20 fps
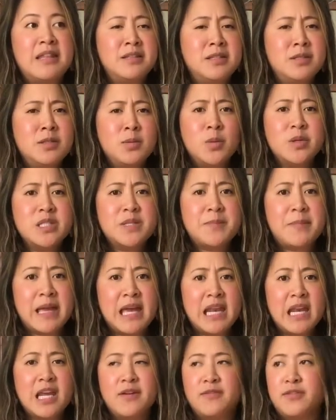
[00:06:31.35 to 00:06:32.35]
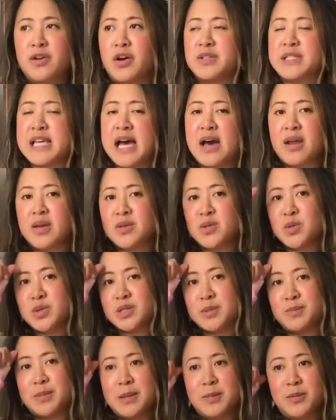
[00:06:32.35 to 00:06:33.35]
towards the beginning of lockdown, I saw
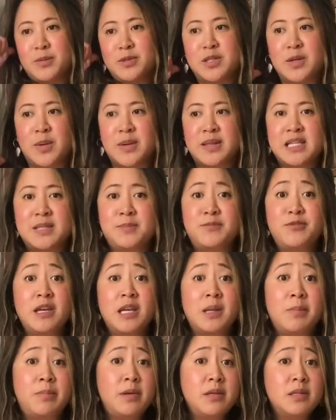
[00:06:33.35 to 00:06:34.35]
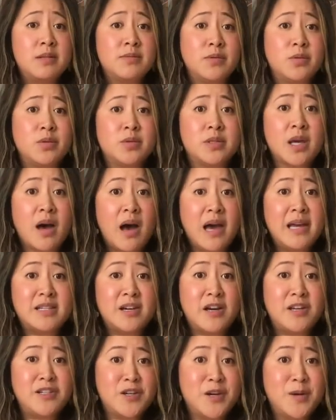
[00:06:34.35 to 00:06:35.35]
some people doing these really beautiful
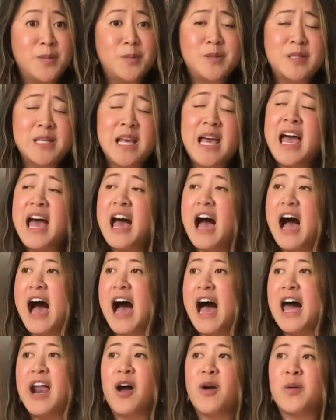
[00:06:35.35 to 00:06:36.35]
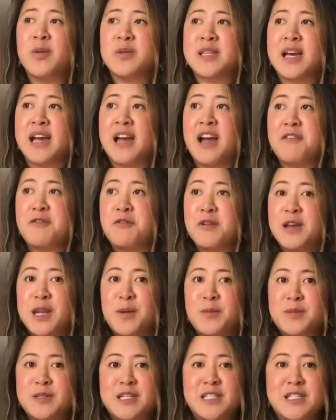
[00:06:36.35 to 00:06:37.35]
tie-dye jobs, and I was like, I really
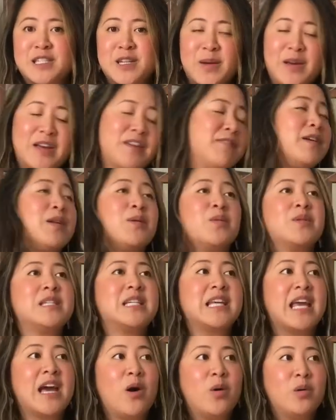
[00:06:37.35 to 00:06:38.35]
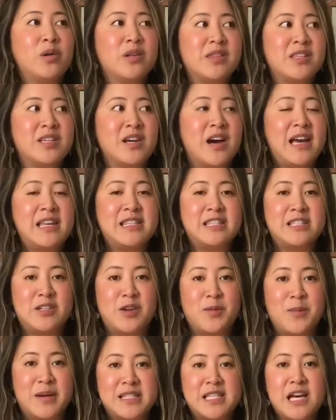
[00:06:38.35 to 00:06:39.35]
wanted to do it, really wanted to get hold of the dyes to
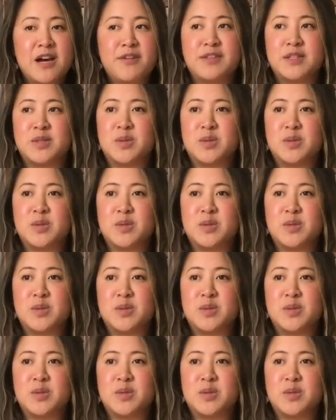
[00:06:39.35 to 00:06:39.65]
do it myself.